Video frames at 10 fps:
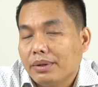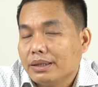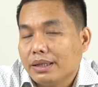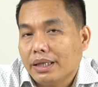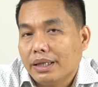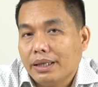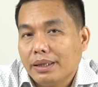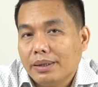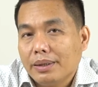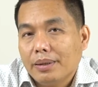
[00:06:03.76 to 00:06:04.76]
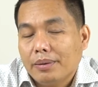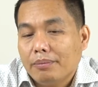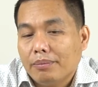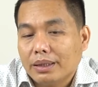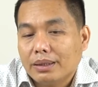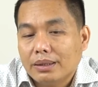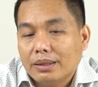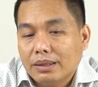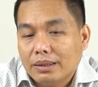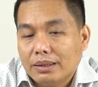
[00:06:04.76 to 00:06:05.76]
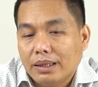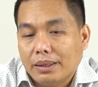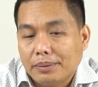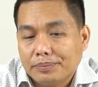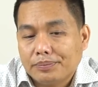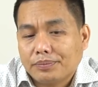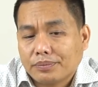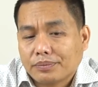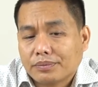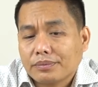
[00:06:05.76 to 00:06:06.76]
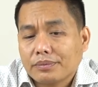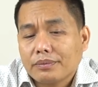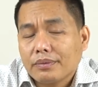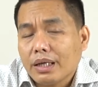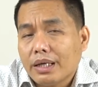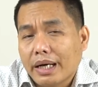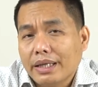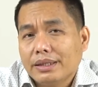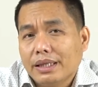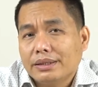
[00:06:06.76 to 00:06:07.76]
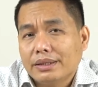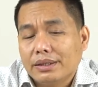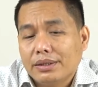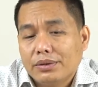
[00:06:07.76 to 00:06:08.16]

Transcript: this area, but the rice culture